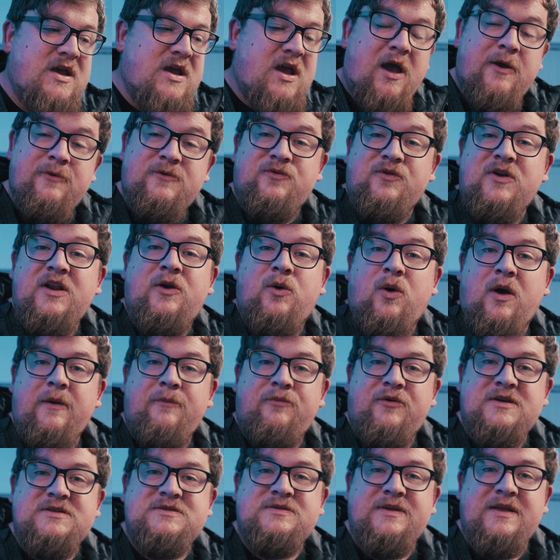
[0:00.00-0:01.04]
I was really quite
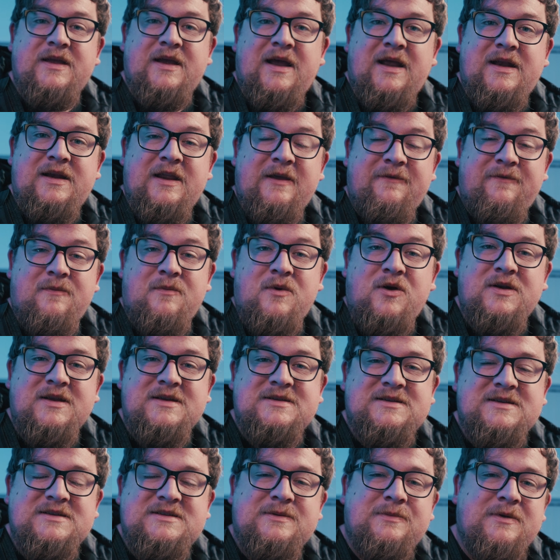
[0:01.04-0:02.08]
impressed with it, and if I'm
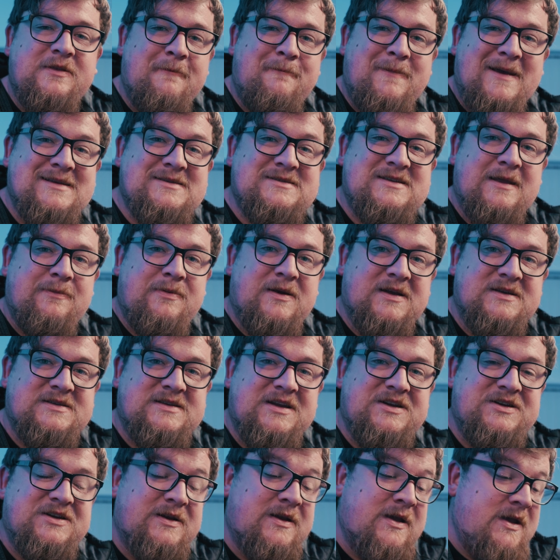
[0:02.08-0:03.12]
honest, it's some of the best
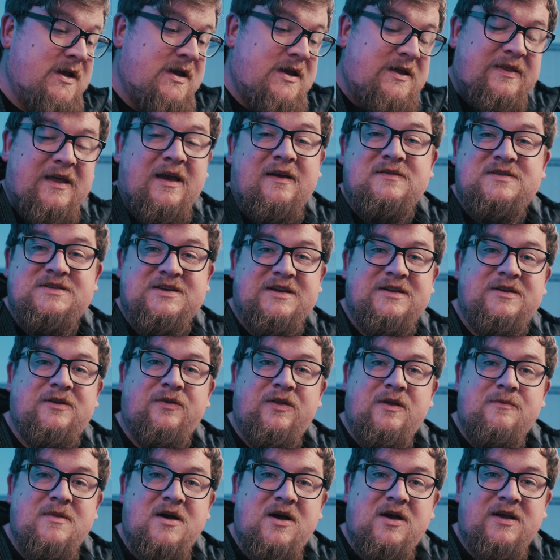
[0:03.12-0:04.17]
stabilisation that I've seen on
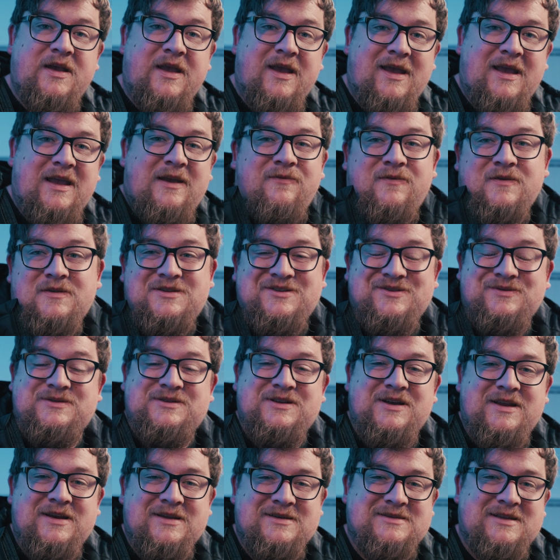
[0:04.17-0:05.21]
the market, even to a
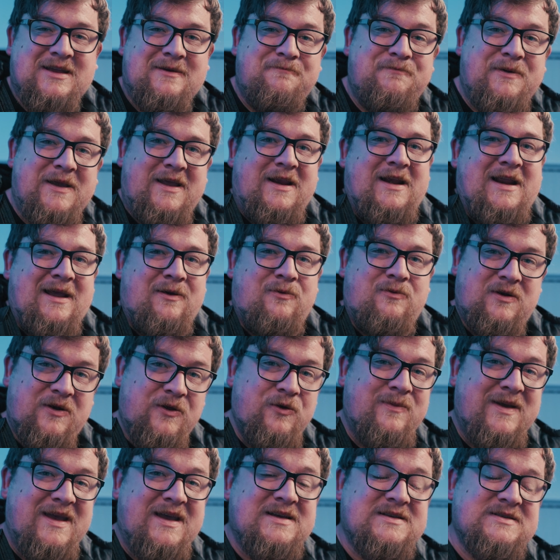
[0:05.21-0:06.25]
certain extent beating out
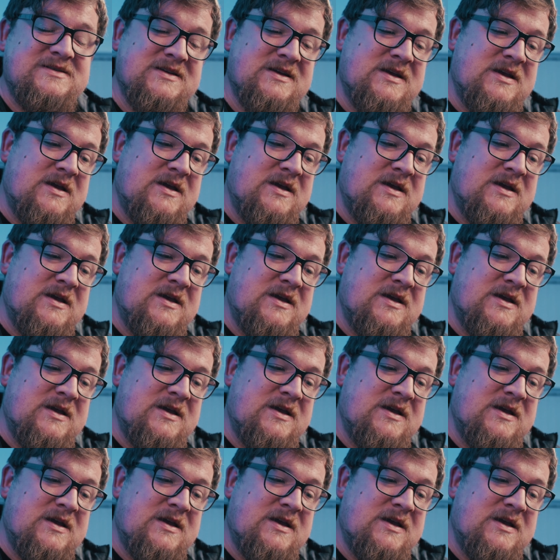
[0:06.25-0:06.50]
Lumix.